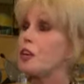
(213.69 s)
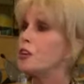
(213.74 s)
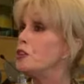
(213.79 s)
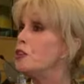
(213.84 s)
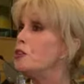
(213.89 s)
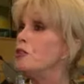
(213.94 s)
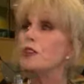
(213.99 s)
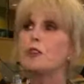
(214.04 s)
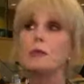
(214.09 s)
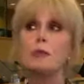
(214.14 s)

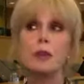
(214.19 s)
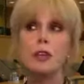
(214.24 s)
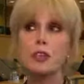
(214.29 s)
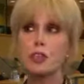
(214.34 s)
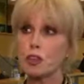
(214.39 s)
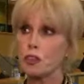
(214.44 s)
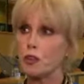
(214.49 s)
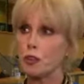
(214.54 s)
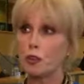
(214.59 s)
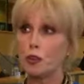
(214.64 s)
You can be
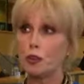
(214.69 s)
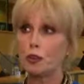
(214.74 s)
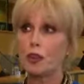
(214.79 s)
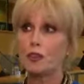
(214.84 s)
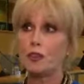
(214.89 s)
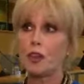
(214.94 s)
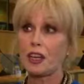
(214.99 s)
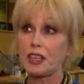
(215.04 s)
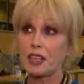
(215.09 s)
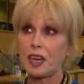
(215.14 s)
sure
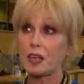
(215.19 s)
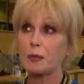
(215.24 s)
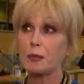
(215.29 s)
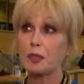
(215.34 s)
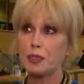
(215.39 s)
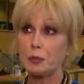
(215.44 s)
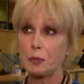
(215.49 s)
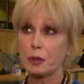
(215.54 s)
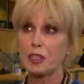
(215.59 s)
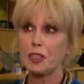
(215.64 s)
that that
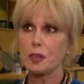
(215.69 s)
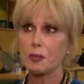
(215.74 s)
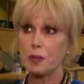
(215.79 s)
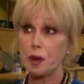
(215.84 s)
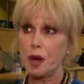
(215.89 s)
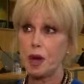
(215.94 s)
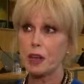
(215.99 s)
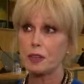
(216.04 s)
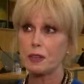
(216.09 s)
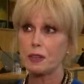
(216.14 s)
animal has been
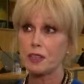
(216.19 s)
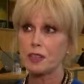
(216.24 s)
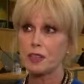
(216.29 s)
deprived